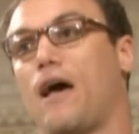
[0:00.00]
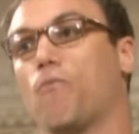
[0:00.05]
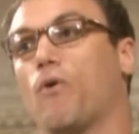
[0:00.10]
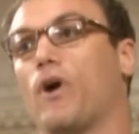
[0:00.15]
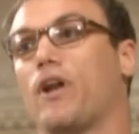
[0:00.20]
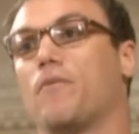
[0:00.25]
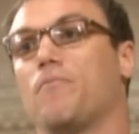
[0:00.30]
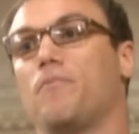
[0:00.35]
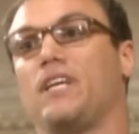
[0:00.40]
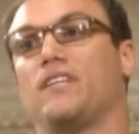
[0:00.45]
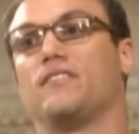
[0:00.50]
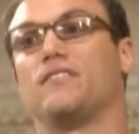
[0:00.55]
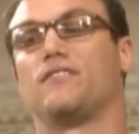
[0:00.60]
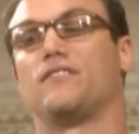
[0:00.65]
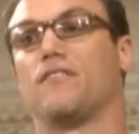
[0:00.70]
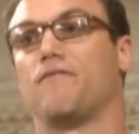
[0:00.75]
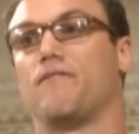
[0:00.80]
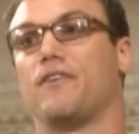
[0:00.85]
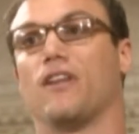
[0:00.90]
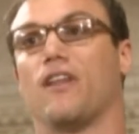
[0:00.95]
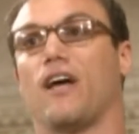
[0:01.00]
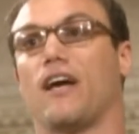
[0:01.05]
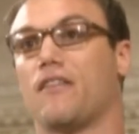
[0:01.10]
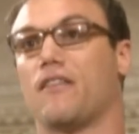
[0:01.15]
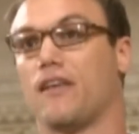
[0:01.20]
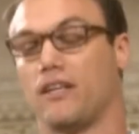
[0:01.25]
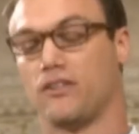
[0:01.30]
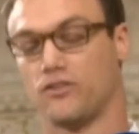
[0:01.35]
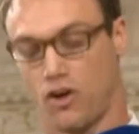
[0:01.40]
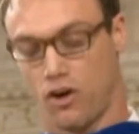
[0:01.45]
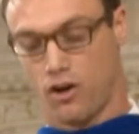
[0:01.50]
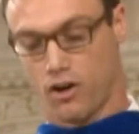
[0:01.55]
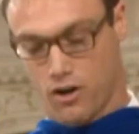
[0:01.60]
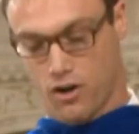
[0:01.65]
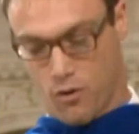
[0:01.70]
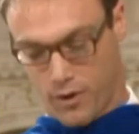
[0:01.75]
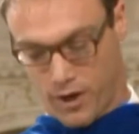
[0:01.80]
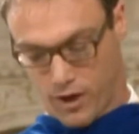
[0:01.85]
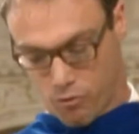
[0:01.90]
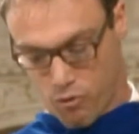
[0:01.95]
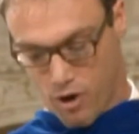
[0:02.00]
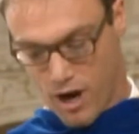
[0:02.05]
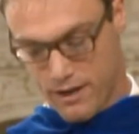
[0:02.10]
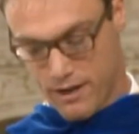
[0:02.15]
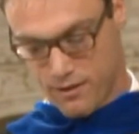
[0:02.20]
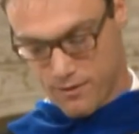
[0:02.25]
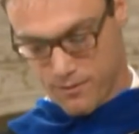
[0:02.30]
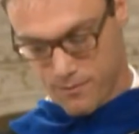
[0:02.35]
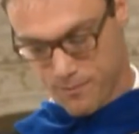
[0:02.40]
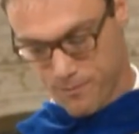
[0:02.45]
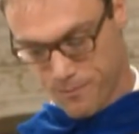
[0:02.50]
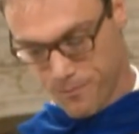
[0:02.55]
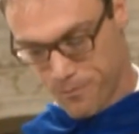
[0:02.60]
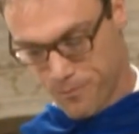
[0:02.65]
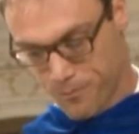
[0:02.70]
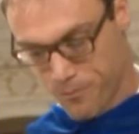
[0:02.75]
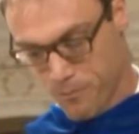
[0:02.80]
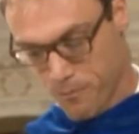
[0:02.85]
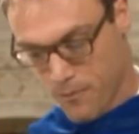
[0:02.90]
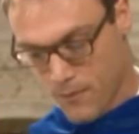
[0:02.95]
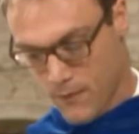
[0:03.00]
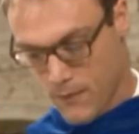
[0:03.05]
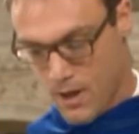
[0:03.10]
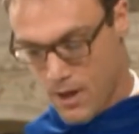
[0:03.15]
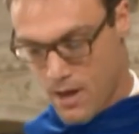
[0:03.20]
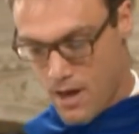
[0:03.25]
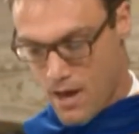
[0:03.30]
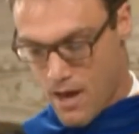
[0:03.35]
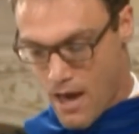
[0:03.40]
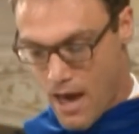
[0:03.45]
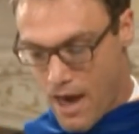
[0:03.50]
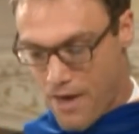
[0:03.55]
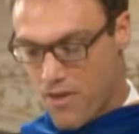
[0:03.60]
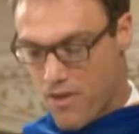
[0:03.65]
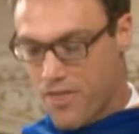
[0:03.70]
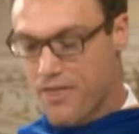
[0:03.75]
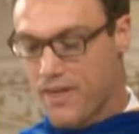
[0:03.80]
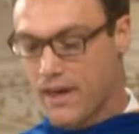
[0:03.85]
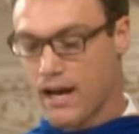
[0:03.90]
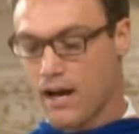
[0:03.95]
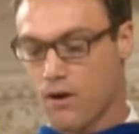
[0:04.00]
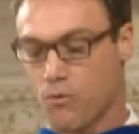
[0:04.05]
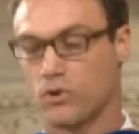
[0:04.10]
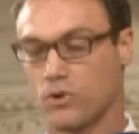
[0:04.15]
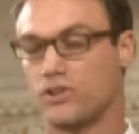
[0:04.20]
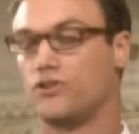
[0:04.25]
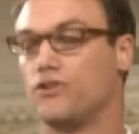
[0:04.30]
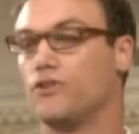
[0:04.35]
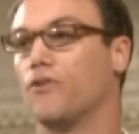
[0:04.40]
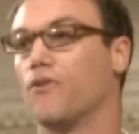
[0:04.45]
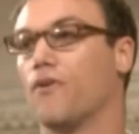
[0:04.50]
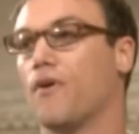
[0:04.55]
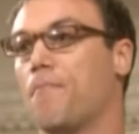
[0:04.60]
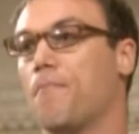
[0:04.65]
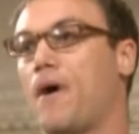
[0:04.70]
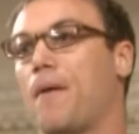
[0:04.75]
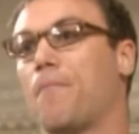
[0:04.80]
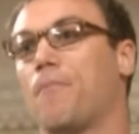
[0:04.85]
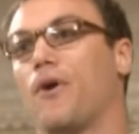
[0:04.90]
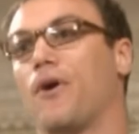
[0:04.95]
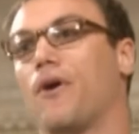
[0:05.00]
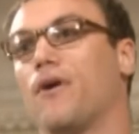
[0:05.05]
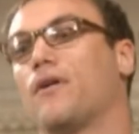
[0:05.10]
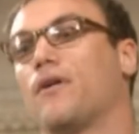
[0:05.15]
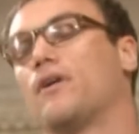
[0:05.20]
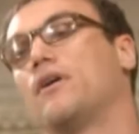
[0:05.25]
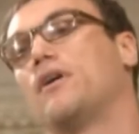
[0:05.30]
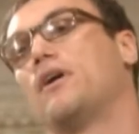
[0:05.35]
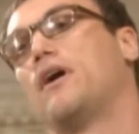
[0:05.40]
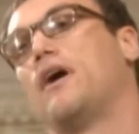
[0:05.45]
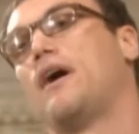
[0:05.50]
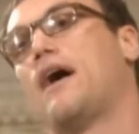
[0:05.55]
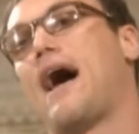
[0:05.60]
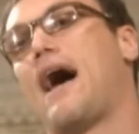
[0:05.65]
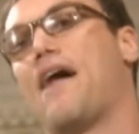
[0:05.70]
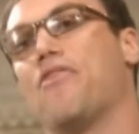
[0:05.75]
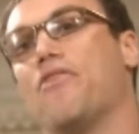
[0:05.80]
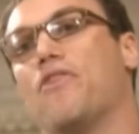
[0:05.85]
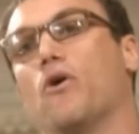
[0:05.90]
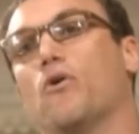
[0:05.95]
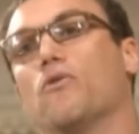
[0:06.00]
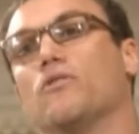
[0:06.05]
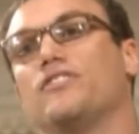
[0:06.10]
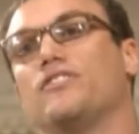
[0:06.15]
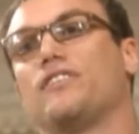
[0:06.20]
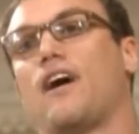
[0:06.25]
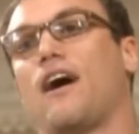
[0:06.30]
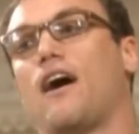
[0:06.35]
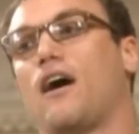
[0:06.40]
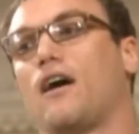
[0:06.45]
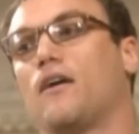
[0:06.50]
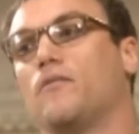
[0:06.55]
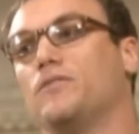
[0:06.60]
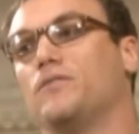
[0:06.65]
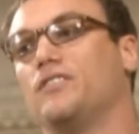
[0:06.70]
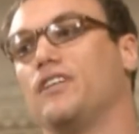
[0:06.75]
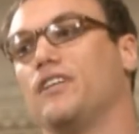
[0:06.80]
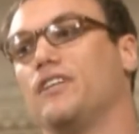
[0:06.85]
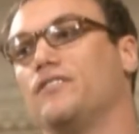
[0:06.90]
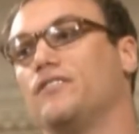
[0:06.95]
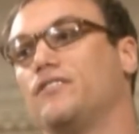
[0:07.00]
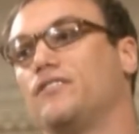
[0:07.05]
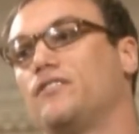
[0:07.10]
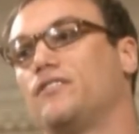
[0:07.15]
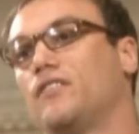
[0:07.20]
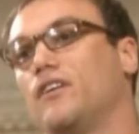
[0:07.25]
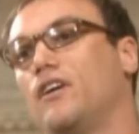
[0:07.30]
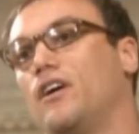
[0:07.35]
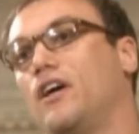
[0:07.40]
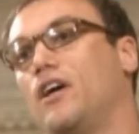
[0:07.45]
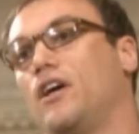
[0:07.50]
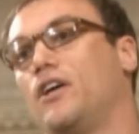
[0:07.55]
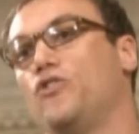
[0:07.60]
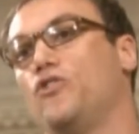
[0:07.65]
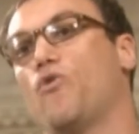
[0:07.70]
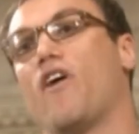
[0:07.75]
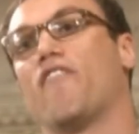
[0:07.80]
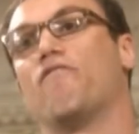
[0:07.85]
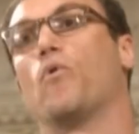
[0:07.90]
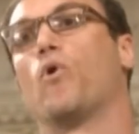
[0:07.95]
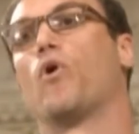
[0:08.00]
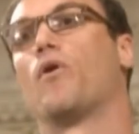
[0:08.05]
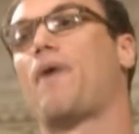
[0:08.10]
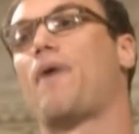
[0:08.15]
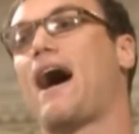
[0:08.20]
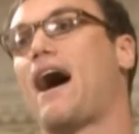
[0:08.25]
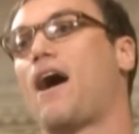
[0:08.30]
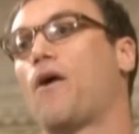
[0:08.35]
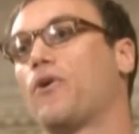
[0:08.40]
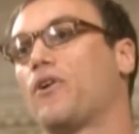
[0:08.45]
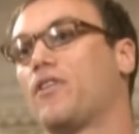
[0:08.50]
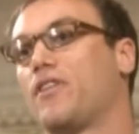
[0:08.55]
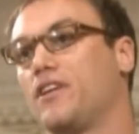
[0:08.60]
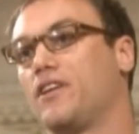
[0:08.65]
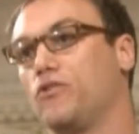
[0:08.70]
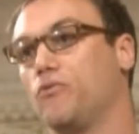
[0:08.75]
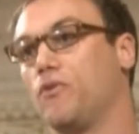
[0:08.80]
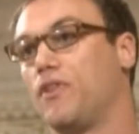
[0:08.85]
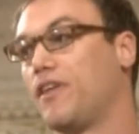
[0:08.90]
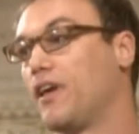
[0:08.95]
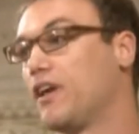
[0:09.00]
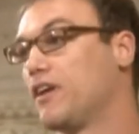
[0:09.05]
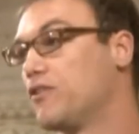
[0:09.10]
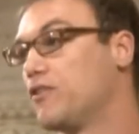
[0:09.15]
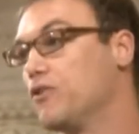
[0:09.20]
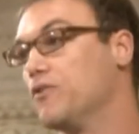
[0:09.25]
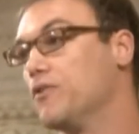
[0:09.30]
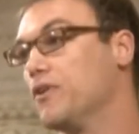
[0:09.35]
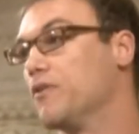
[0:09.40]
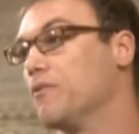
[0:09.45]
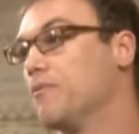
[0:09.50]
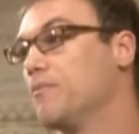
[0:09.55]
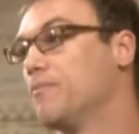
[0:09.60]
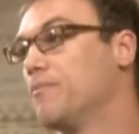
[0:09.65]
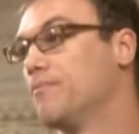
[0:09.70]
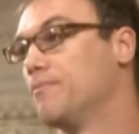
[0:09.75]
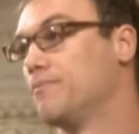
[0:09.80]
and what it means to feel like things aren't going right. And the thing I want you to remember at those times is you have more power than you think you do.